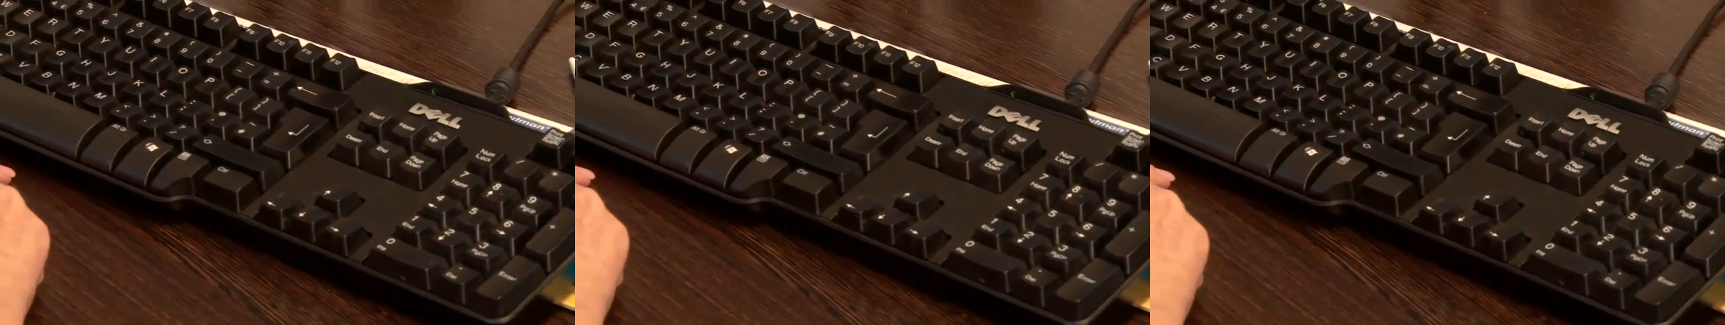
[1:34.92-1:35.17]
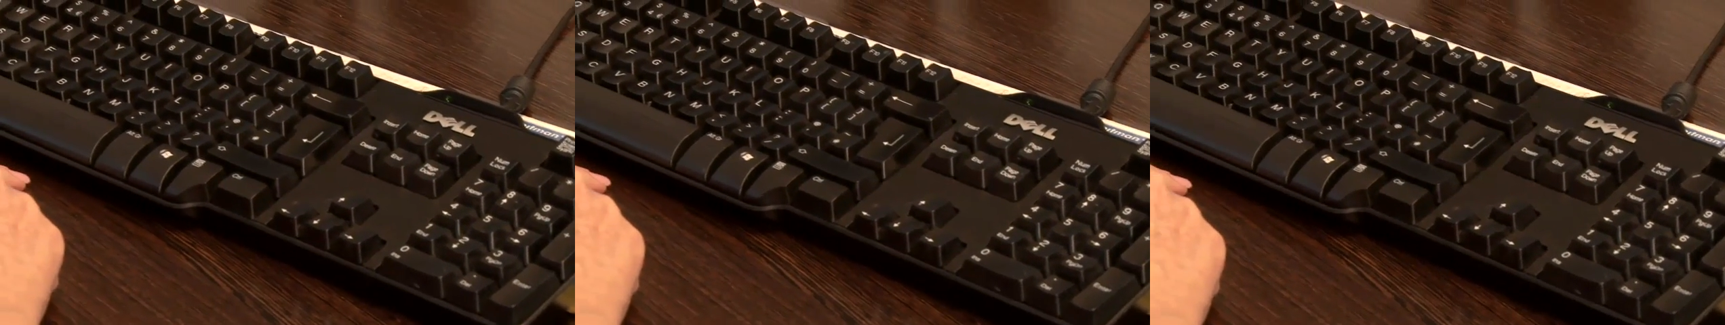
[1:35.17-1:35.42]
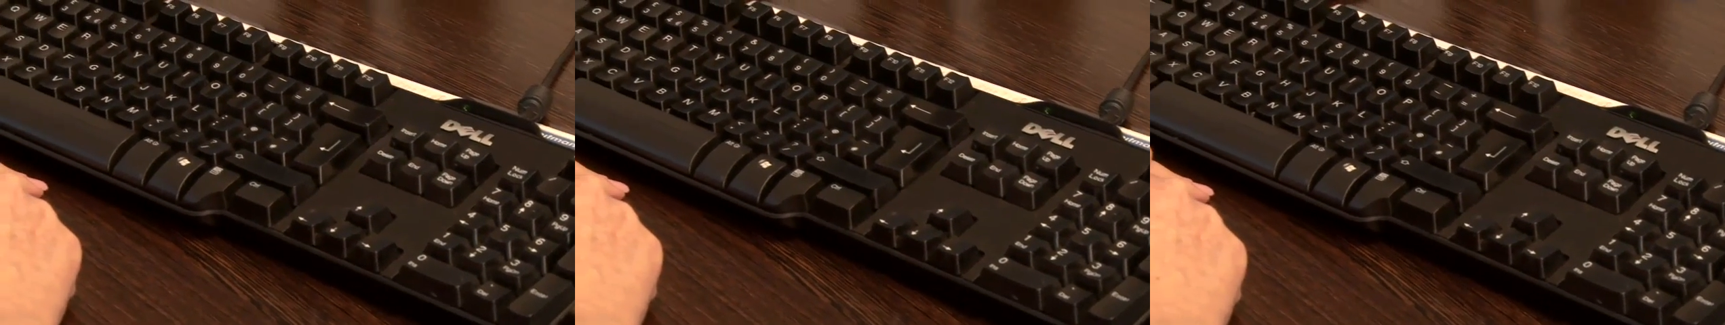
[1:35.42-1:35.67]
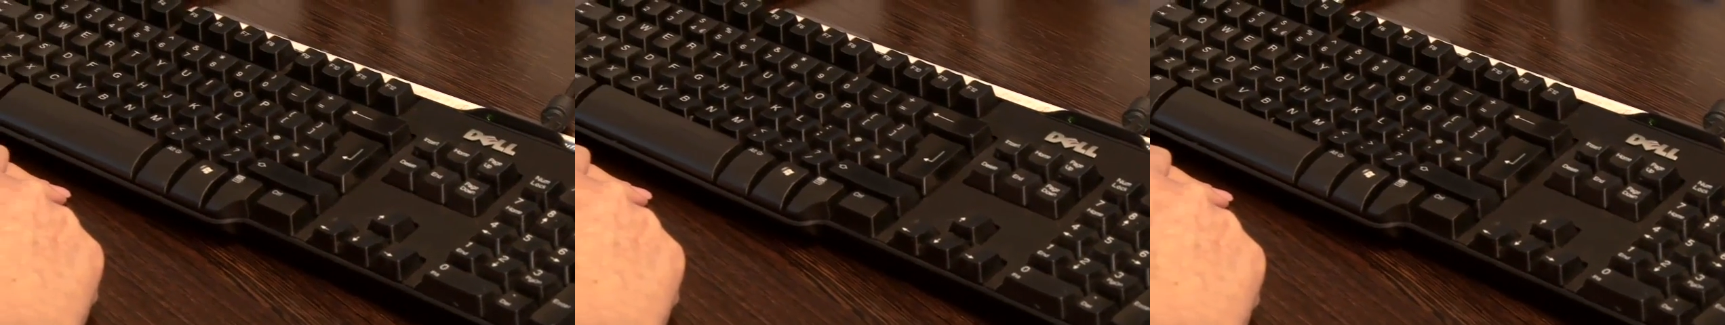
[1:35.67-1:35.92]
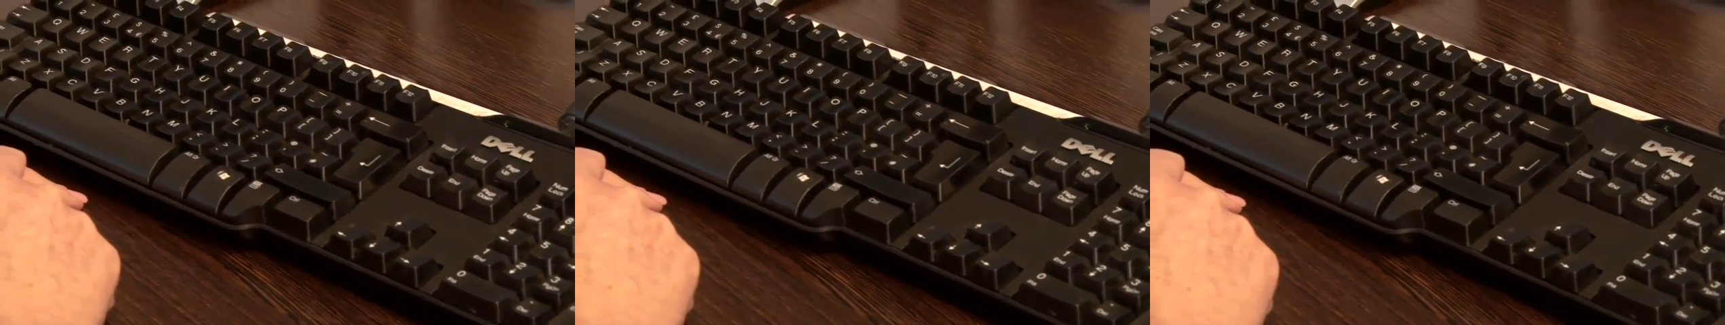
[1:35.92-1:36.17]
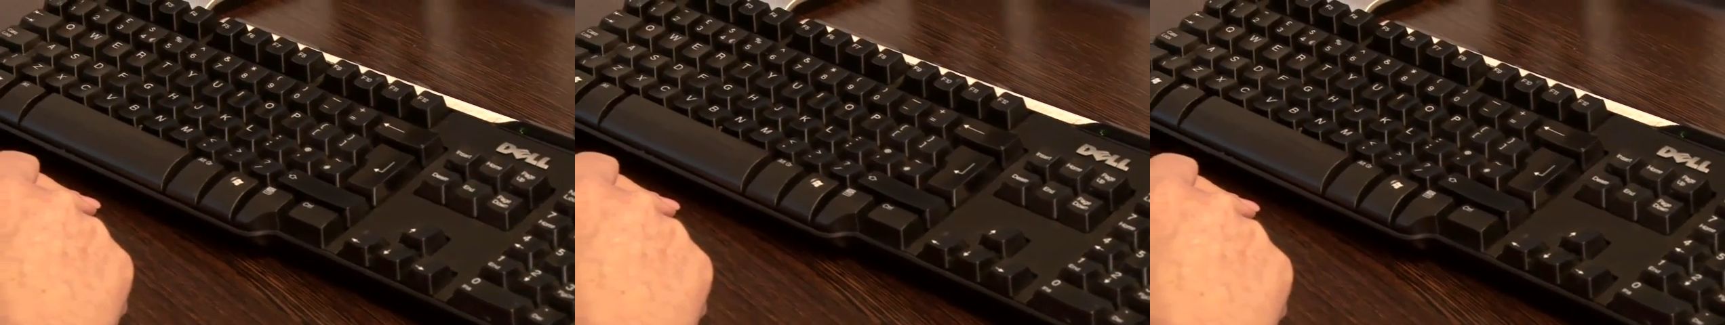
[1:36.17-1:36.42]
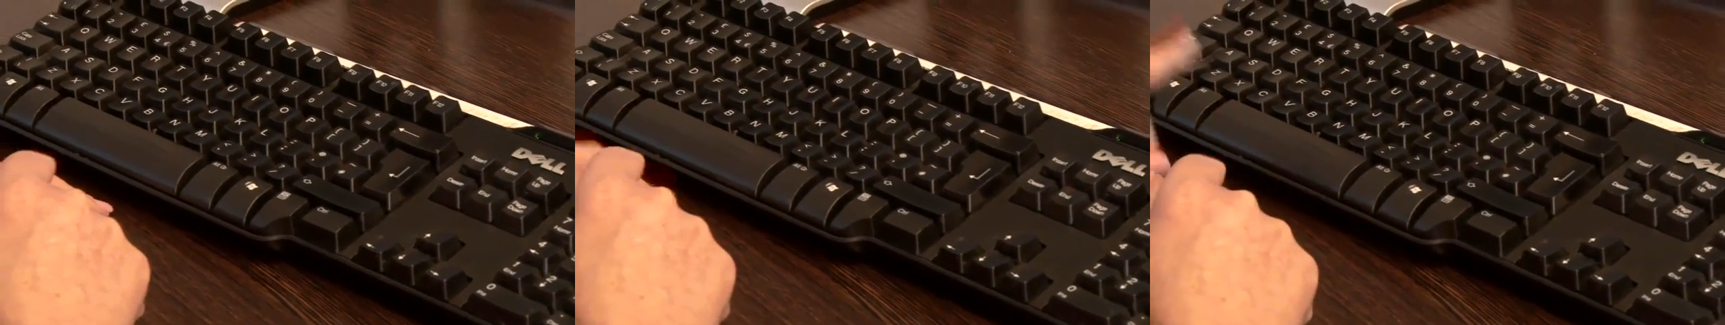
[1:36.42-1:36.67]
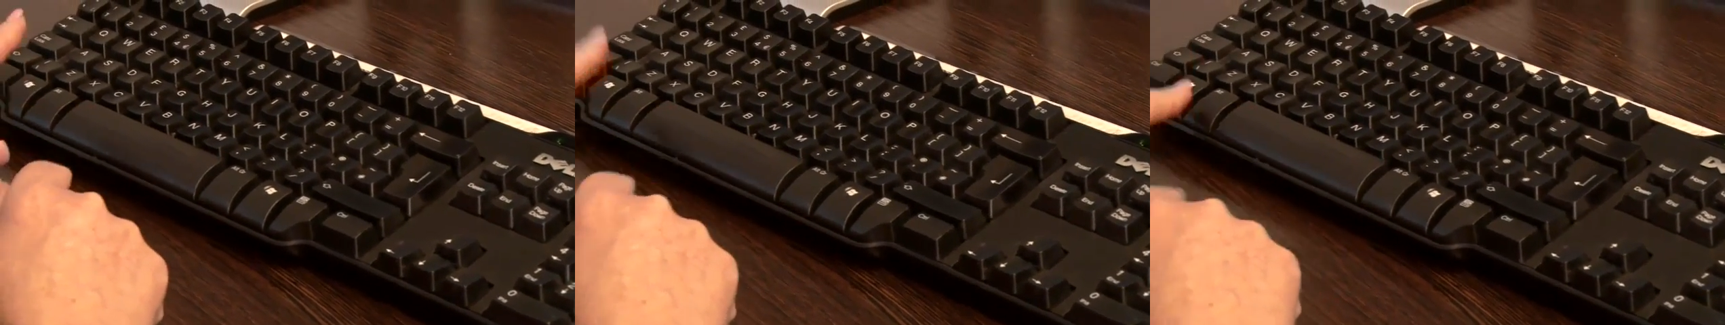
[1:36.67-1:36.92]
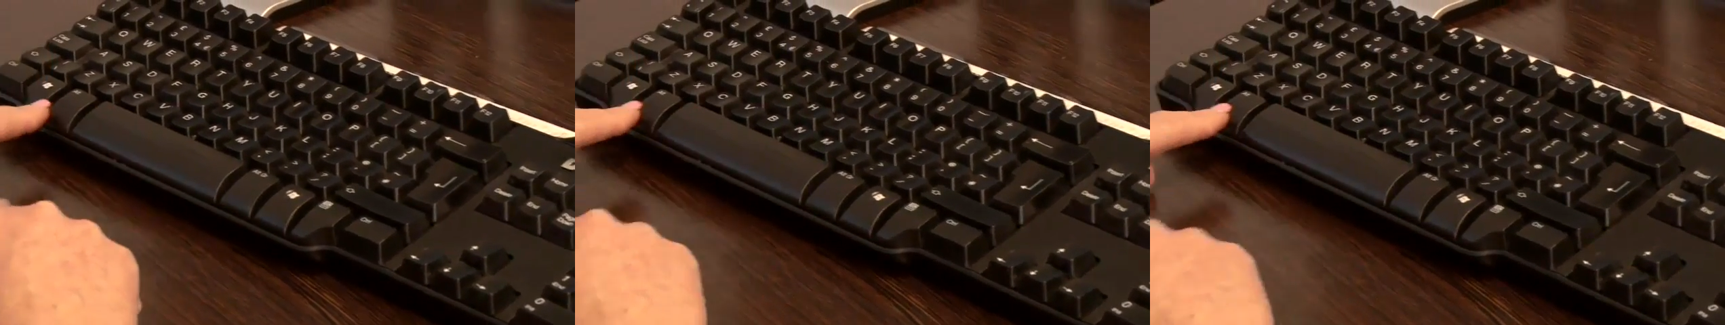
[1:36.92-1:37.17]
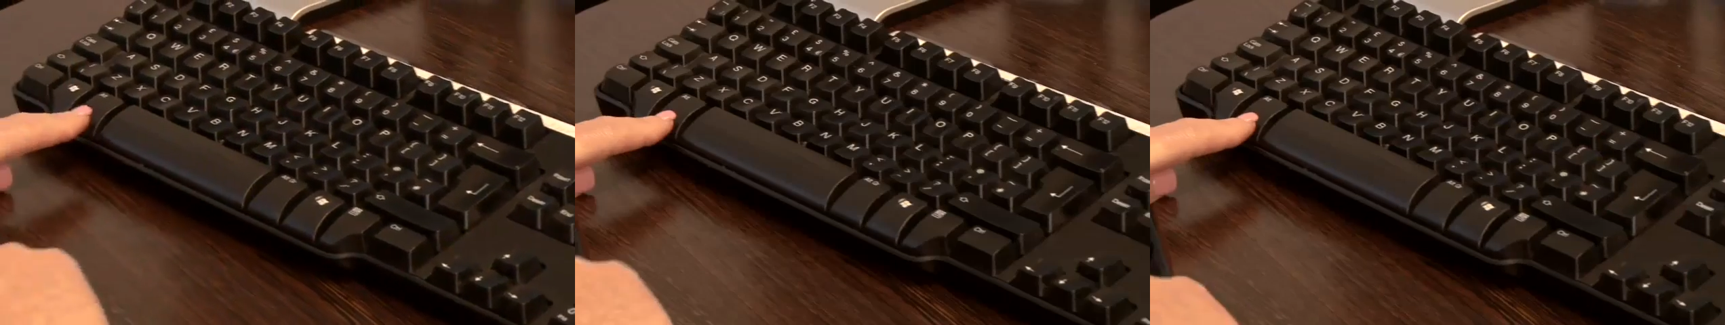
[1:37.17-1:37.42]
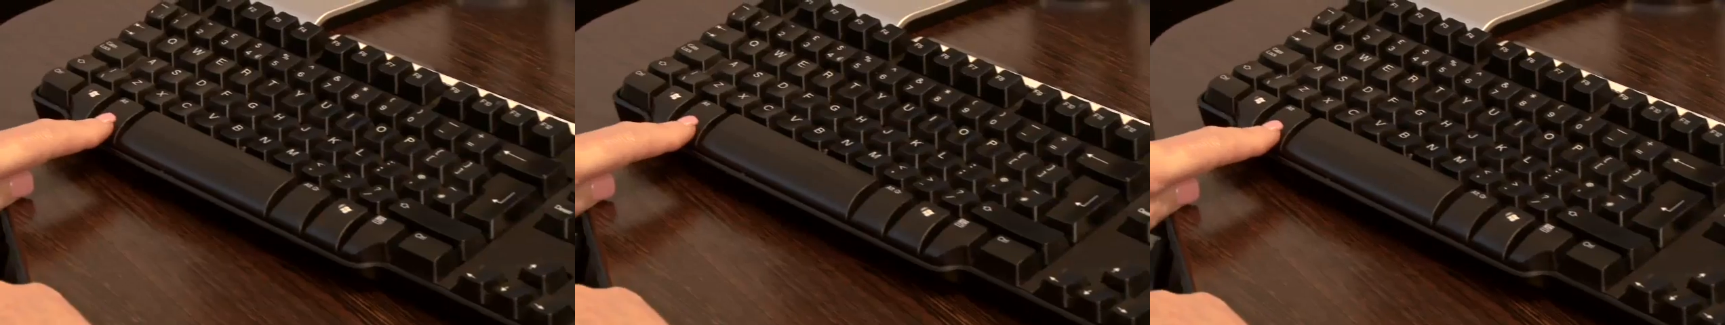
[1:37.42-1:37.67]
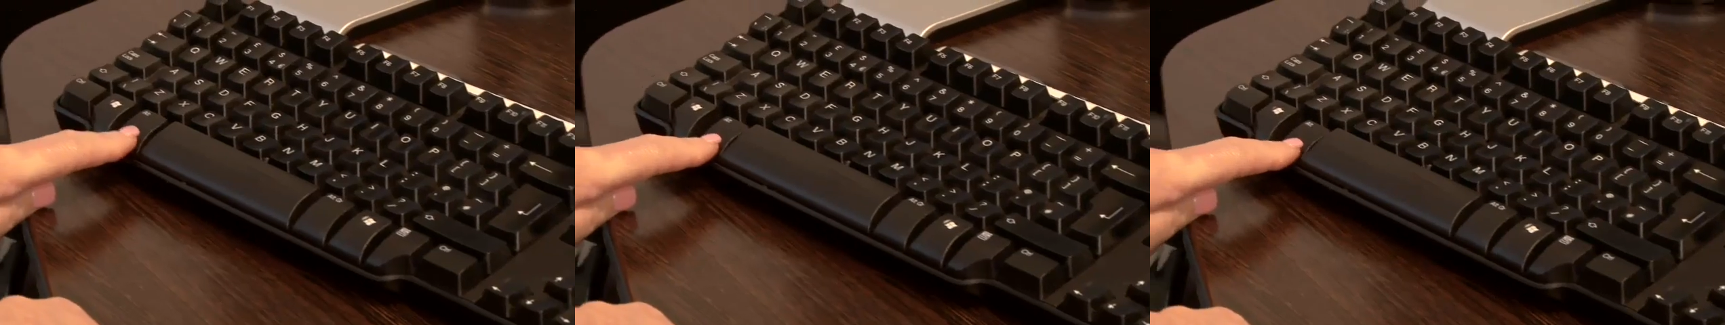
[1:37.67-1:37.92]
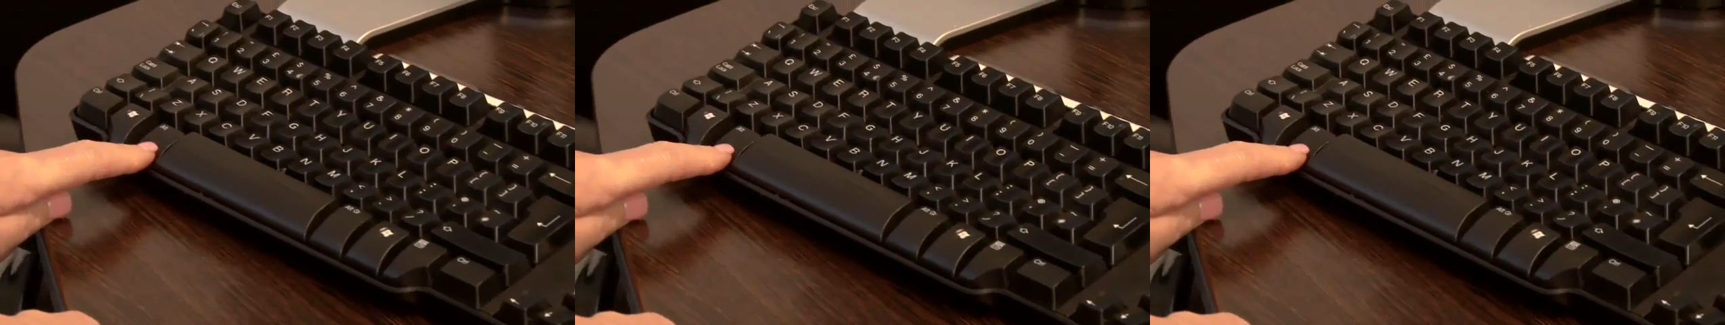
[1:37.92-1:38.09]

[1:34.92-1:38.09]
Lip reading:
(no speaker visible)